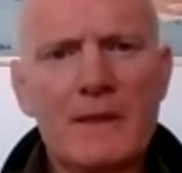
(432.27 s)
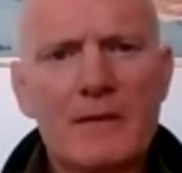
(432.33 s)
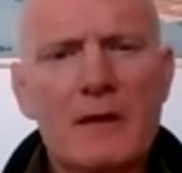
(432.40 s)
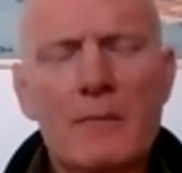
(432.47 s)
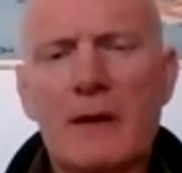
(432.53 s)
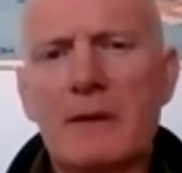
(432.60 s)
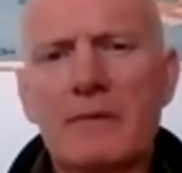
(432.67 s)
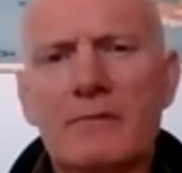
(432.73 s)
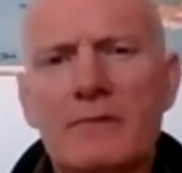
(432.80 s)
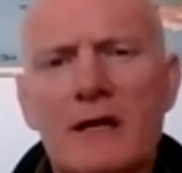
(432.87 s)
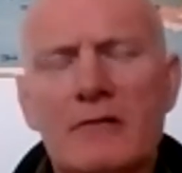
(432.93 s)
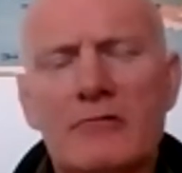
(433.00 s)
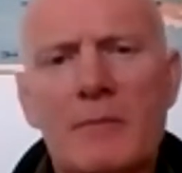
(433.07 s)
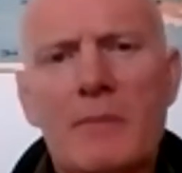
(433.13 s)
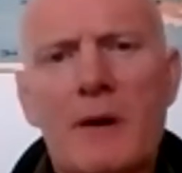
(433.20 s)
maybe in
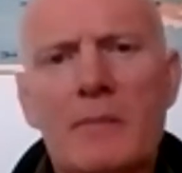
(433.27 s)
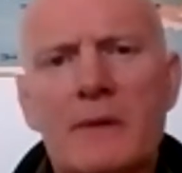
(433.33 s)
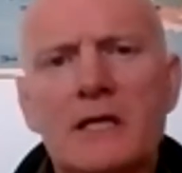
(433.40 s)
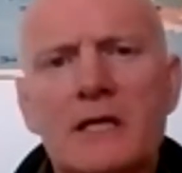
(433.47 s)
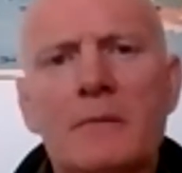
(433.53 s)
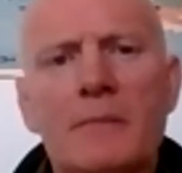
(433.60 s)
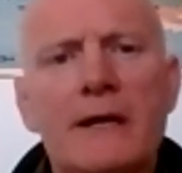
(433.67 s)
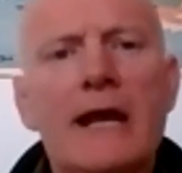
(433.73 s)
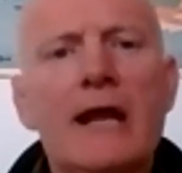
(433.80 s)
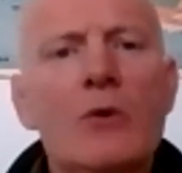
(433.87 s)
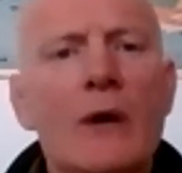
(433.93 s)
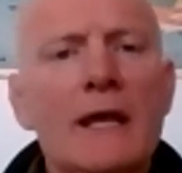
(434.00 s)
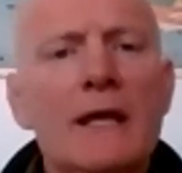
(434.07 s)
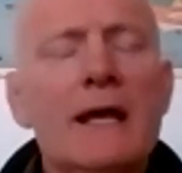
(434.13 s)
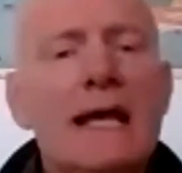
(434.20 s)
the Republican, but
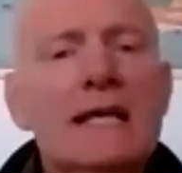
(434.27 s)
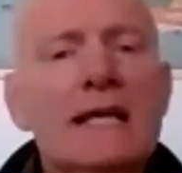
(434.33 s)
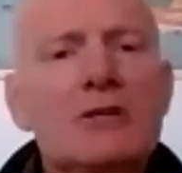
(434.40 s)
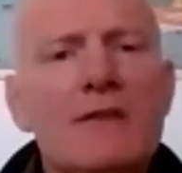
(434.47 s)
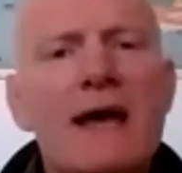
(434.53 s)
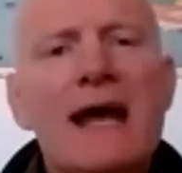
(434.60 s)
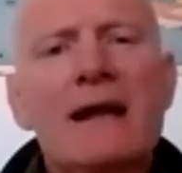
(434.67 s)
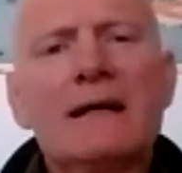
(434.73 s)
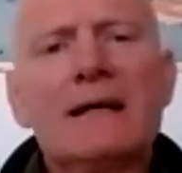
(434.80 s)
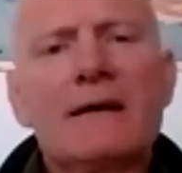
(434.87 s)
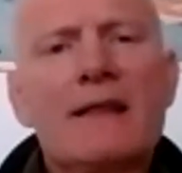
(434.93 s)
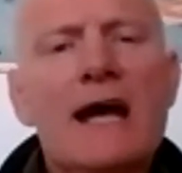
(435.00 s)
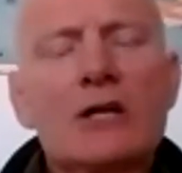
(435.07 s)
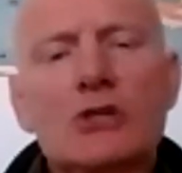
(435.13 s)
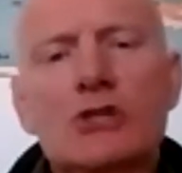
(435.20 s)
anyway, so that
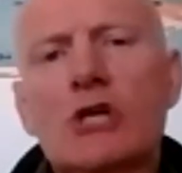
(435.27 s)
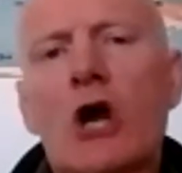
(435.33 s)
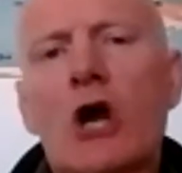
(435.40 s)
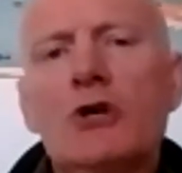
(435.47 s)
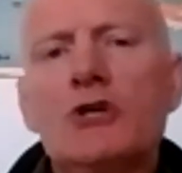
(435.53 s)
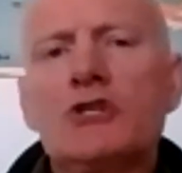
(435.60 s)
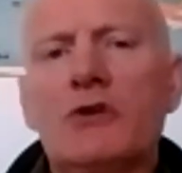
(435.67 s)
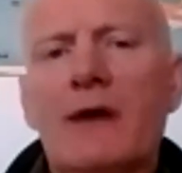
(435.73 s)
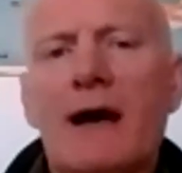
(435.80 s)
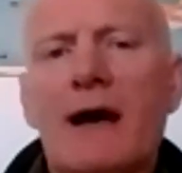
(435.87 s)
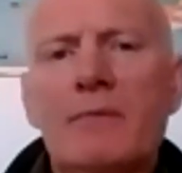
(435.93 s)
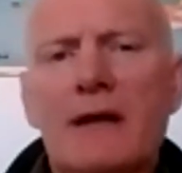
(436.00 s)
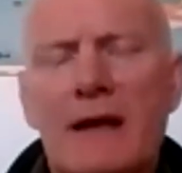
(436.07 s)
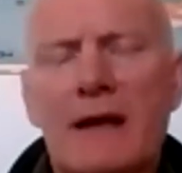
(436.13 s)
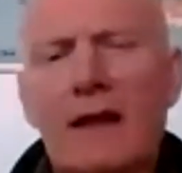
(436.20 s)
shows you
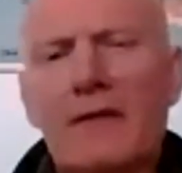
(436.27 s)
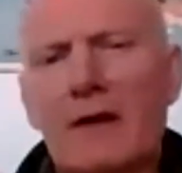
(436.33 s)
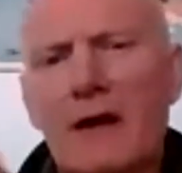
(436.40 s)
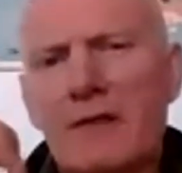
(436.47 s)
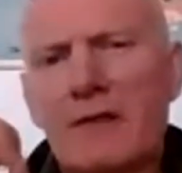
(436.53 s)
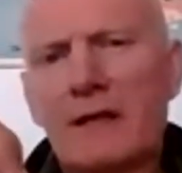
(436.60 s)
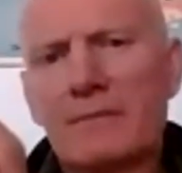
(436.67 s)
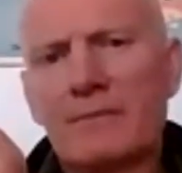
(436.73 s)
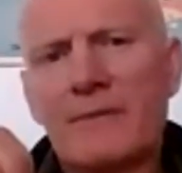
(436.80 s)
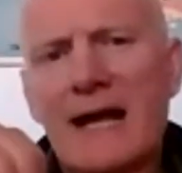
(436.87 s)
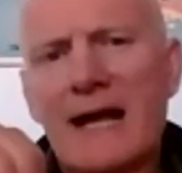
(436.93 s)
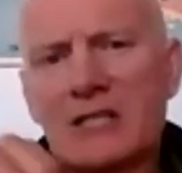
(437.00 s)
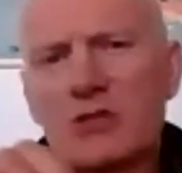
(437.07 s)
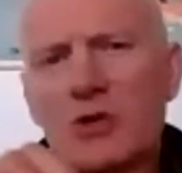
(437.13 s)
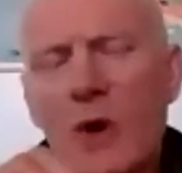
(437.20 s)
that, I think
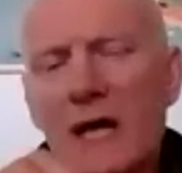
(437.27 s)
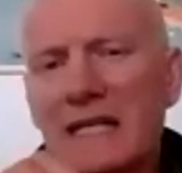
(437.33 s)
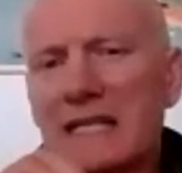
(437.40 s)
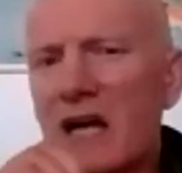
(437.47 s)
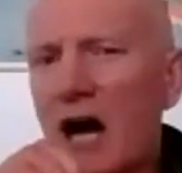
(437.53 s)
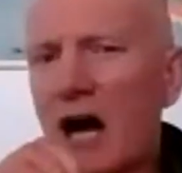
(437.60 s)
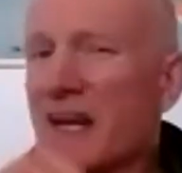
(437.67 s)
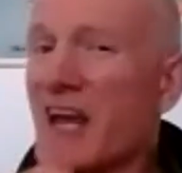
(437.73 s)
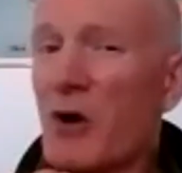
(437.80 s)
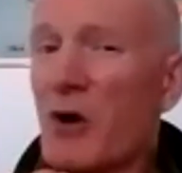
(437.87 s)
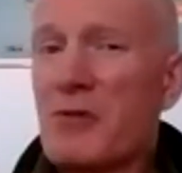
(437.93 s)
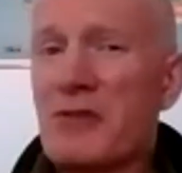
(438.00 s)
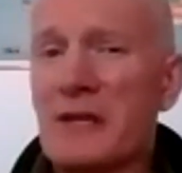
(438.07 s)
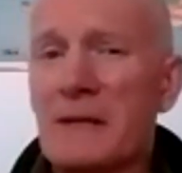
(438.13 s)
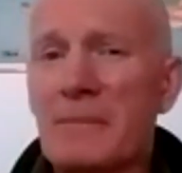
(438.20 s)
that's quite
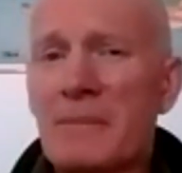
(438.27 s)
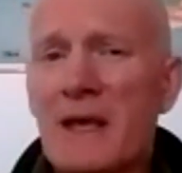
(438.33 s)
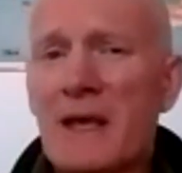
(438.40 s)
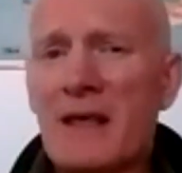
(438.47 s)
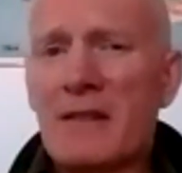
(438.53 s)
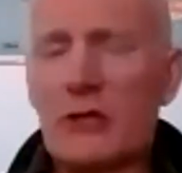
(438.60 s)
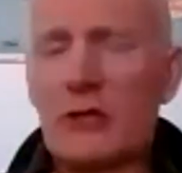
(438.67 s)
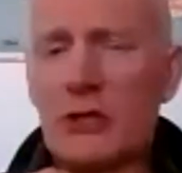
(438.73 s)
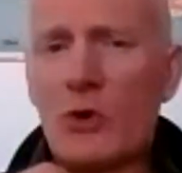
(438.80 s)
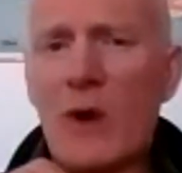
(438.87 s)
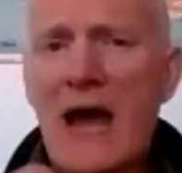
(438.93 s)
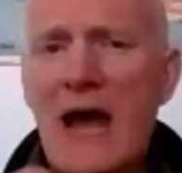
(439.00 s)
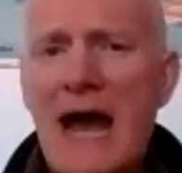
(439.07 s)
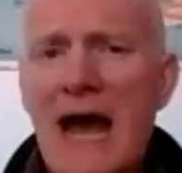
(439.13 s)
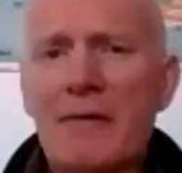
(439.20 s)
unhealthy, that
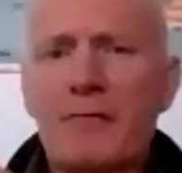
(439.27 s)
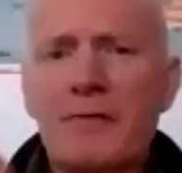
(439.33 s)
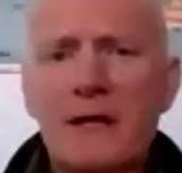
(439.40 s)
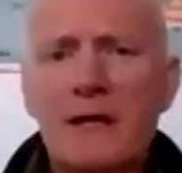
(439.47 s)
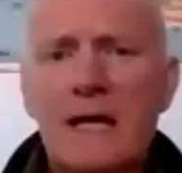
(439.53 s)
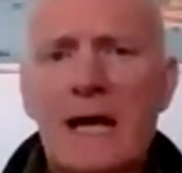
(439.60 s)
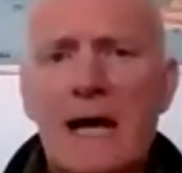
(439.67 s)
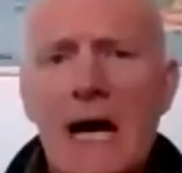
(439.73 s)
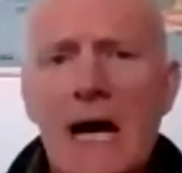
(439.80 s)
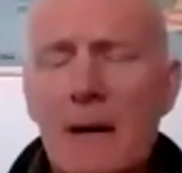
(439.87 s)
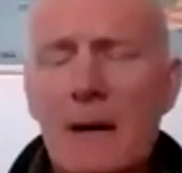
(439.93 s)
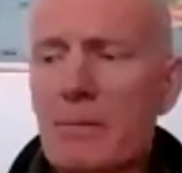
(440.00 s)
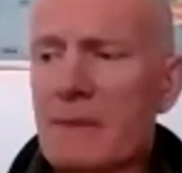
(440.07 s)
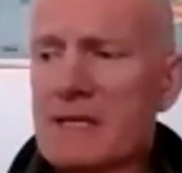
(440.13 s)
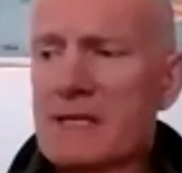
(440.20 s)
you have
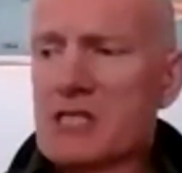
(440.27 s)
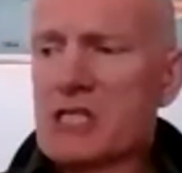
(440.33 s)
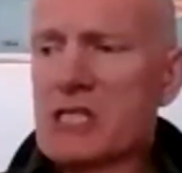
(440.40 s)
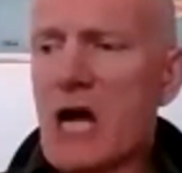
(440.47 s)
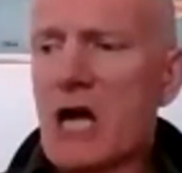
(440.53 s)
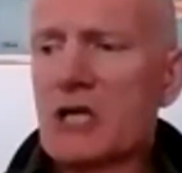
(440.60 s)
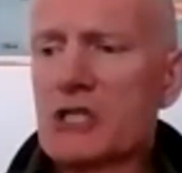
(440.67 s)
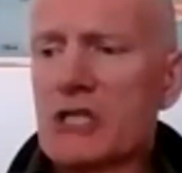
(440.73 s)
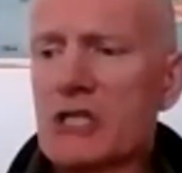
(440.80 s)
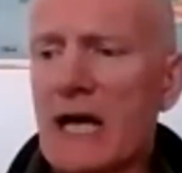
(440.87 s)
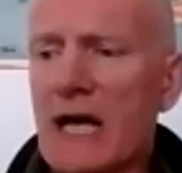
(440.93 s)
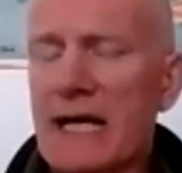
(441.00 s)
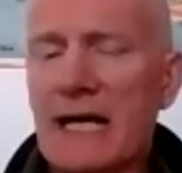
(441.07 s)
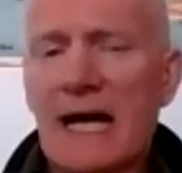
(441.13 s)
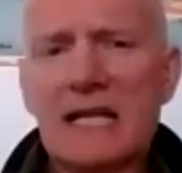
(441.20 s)
such
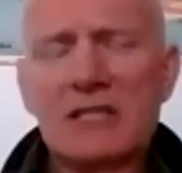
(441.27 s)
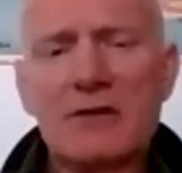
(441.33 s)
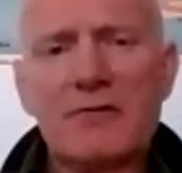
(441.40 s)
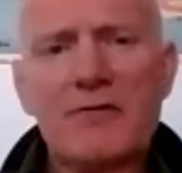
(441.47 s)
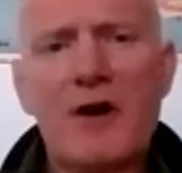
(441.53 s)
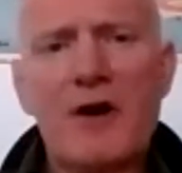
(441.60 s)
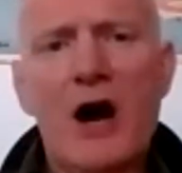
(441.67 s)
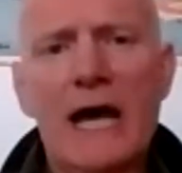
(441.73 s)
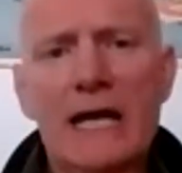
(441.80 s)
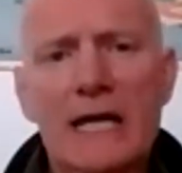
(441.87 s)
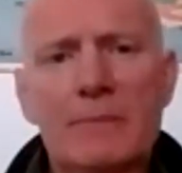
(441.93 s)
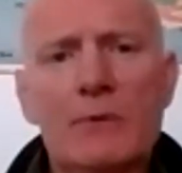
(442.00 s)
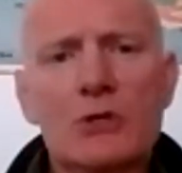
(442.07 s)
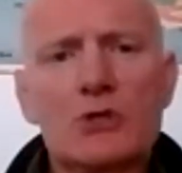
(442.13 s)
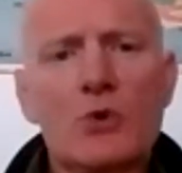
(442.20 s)
a
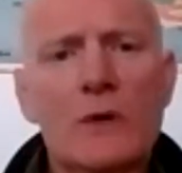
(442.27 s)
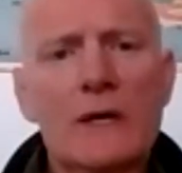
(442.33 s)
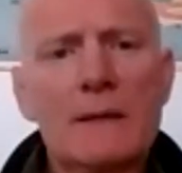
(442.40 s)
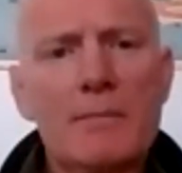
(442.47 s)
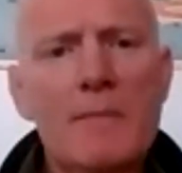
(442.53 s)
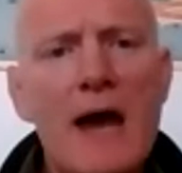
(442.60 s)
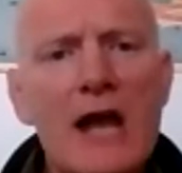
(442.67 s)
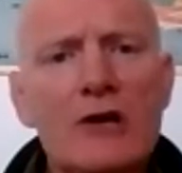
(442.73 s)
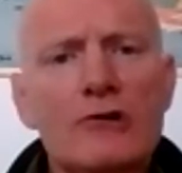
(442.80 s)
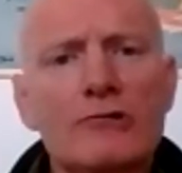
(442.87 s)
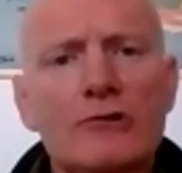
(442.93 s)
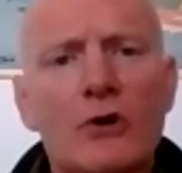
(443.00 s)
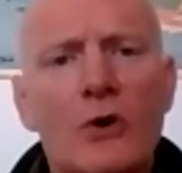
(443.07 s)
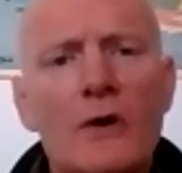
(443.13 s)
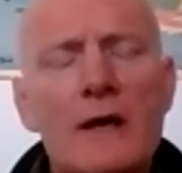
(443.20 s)
divide between
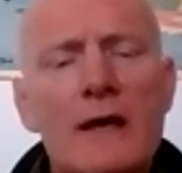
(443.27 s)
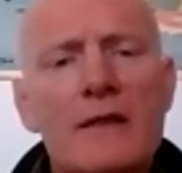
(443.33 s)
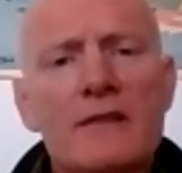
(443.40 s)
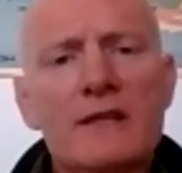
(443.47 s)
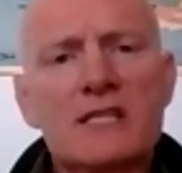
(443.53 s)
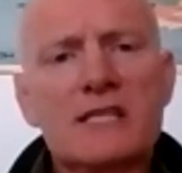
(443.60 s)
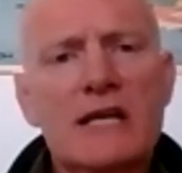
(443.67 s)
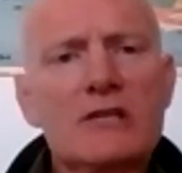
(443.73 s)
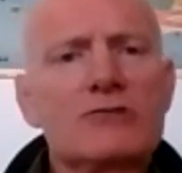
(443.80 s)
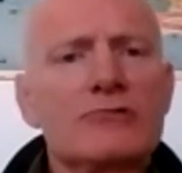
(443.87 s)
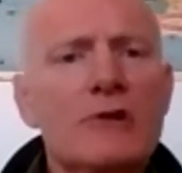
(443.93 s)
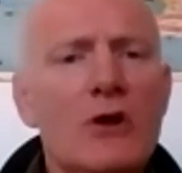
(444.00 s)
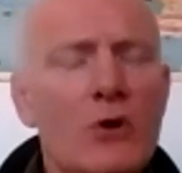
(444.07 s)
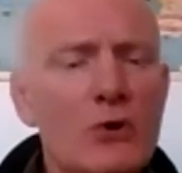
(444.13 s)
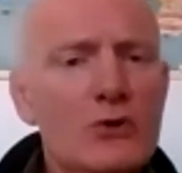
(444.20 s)
Macron, the
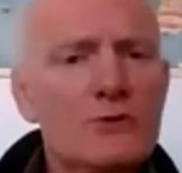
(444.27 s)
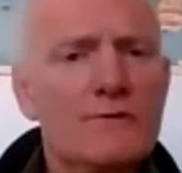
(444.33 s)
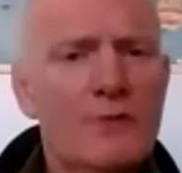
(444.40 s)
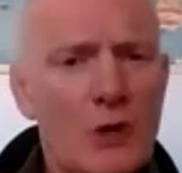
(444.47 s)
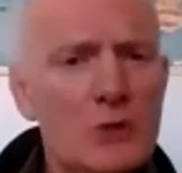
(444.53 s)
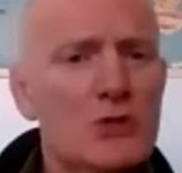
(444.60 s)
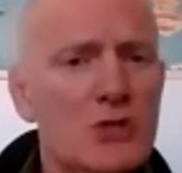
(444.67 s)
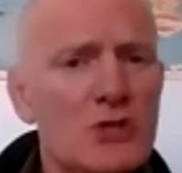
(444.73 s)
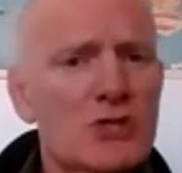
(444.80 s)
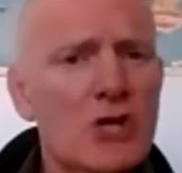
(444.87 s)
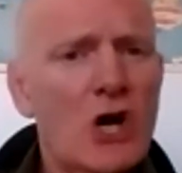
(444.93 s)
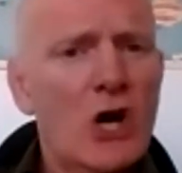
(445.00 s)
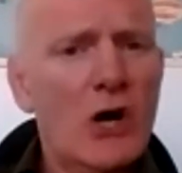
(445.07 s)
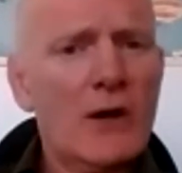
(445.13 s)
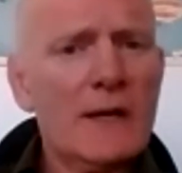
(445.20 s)
centre, whose voters
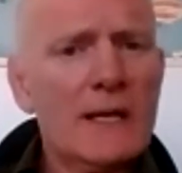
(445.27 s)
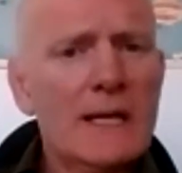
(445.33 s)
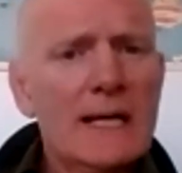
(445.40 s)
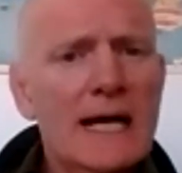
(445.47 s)
are,